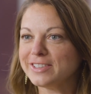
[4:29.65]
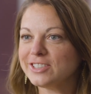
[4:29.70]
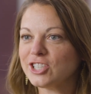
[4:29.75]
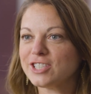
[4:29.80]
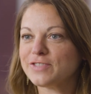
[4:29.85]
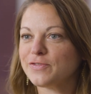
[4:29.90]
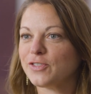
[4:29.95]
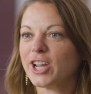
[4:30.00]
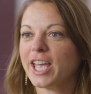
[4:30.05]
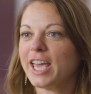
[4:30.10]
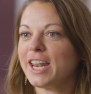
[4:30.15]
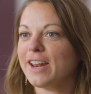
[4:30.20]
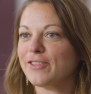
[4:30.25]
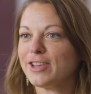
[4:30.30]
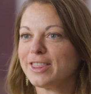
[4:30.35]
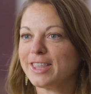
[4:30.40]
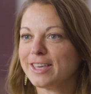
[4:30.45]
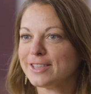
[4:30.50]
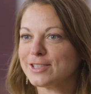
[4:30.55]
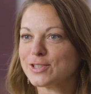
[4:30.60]
just forget
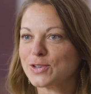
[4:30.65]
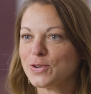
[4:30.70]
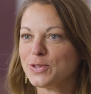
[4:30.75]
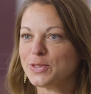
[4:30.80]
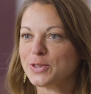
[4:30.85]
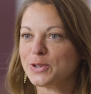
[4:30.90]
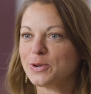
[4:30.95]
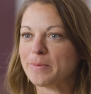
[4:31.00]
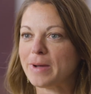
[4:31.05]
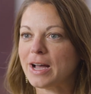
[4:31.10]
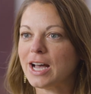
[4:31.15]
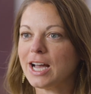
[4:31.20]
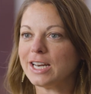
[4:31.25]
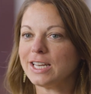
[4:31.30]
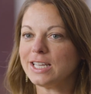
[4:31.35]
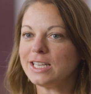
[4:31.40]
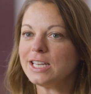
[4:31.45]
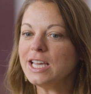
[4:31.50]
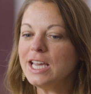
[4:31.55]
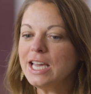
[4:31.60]
everything that's going through your
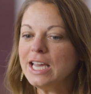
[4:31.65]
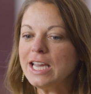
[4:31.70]
mind.